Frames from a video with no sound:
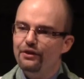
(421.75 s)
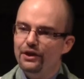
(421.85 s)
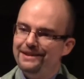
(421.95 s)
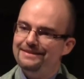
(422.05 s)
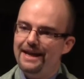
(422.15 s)

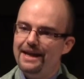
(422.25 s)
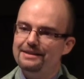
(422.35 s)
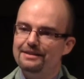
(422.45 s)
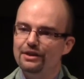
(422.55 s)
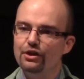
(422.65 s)
it takes
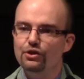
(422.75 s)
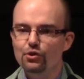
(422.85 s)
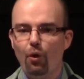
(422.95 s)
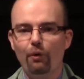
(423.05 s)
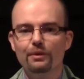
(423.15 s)
an
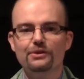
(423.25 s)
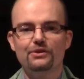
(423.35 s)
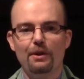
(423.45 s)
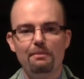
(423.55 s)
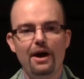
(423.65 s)
enormous
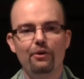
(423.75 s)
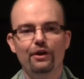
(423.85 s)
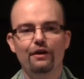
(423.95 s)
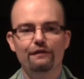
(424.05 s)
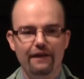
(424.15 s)
amount
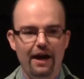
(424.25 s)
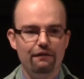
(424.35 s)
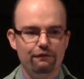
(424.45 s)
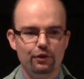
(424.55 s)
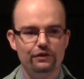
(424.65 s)
of
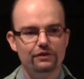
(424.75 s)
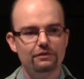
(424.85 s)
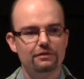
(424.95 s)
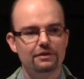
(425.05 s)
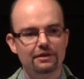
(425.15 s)
effort
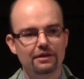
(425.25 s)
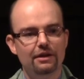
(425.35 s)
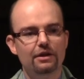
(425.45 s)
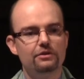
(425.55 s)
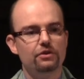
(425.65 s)

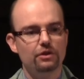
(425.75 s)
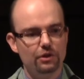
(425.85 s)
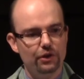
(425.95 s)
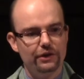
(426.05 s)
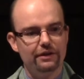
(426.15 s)
to
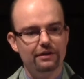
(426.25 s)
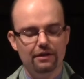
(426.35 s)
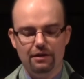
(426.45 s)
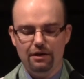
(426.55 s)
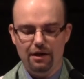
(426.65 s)
look
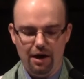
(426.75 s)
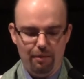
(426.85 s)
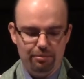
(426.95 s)
up.